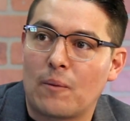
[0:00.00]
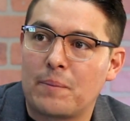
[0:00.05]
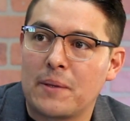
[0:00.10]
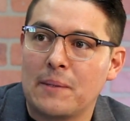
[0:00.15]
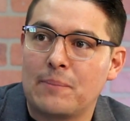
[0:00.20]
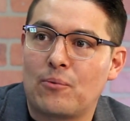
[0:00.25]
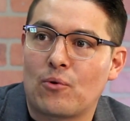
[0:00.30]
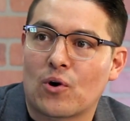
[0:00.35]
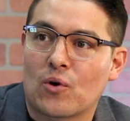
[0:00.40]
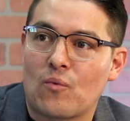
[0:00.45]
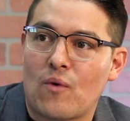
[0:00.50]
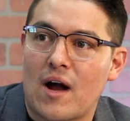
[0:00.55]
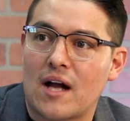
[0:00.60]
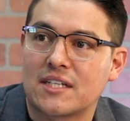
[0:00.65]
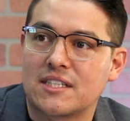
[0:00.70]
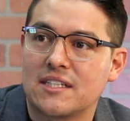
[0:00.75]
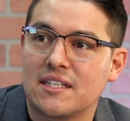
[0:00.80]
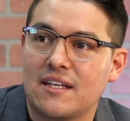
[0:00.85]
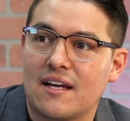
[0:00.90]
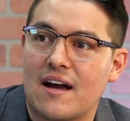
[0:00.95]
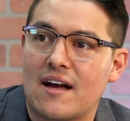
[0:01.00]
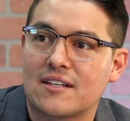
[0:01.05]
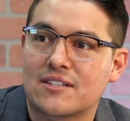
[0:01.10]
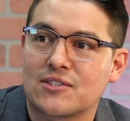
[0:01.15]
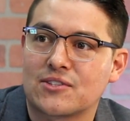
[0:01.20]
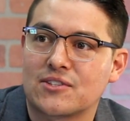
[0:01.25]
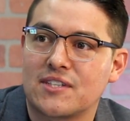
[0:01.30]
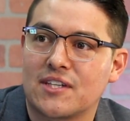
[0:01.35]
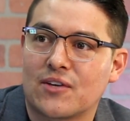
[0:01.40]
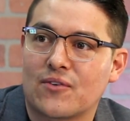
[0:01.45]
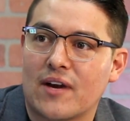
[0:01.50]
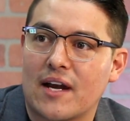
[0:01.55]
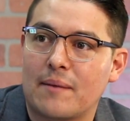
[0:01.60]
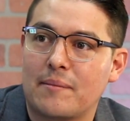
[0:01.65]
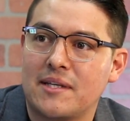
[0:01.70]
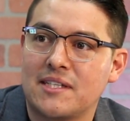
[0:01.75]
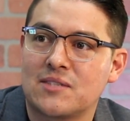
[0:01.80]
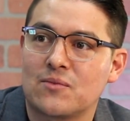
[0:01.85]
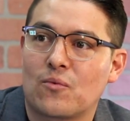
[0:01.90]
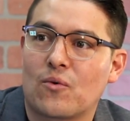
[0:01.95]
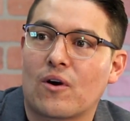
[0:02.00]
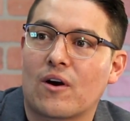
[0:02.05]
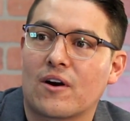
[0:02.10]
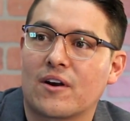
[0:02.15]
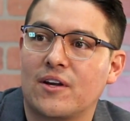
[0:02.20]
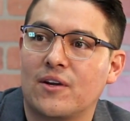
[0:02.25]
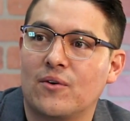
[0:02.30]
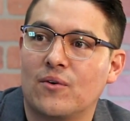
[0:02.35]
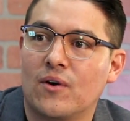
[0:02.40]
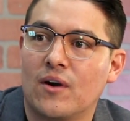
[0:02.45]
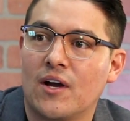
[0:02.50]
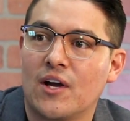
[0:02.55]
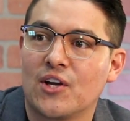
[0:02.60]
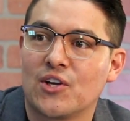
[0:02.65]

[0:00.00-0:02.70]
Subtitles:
people are watching the Oscars and the Grammys, where are you?